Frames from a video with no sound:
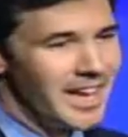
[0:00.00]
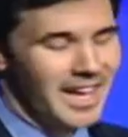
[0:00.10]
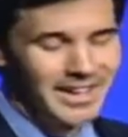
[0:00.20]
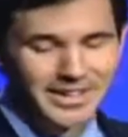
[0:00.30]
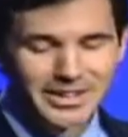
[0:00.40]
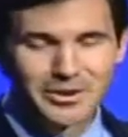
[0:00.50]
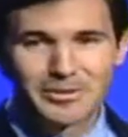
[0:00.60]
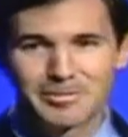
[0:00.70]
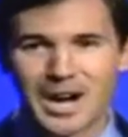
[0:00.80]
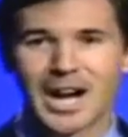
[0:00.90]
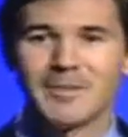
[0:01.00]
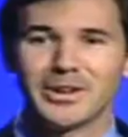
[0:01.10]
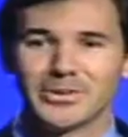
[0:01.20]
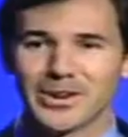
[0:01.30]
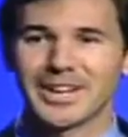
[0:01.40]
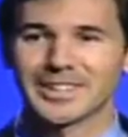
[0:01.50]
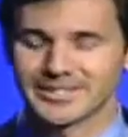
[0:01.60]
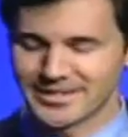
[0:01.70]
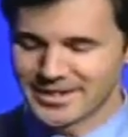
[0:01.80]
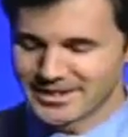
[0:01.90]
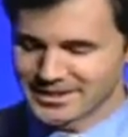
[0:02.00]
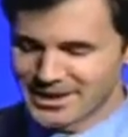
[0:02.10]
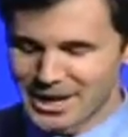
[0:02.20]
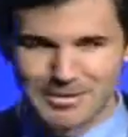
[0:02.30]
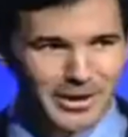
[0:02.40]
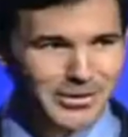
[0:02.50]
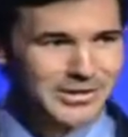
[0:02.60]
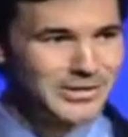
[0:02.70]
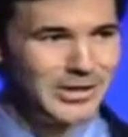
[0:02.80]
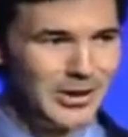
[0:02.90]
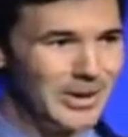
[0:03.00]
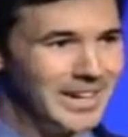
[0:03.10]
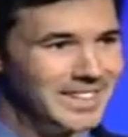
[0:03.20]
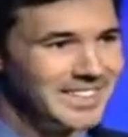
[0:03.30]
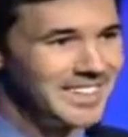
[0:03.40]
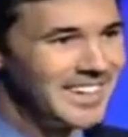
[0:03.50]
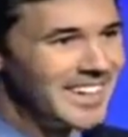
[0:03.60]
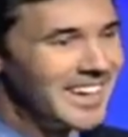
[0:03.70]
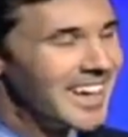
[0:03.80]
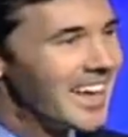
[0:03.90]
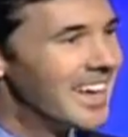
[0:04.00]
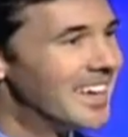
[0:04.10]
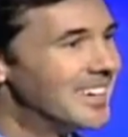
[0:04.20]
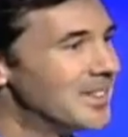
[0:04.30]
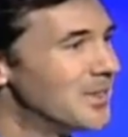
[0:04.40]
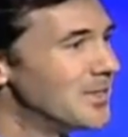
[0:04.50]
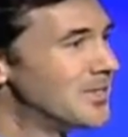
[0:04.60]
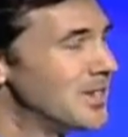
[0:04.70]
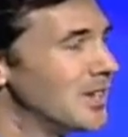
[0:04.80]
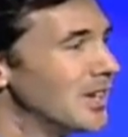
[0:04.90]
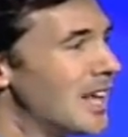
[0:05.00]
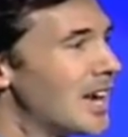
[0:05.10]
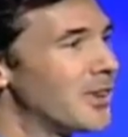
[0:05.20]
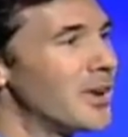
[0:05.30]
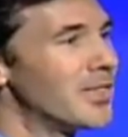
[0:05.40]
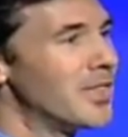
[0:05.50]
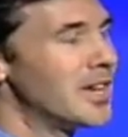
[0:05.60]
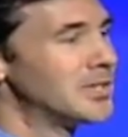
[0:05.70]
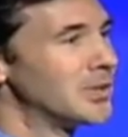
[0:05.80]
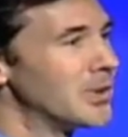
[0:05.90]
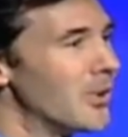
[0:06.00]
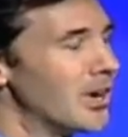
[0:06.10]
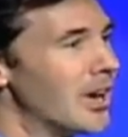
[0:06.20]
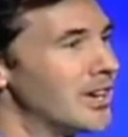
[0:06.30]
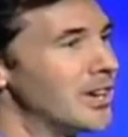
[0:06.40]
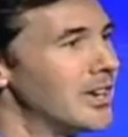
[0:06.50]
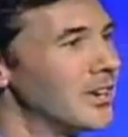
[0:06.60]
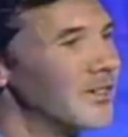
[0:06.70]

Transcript: And Bob and Rick talk about this to no end. And we've seen a lot of great things that are going on here,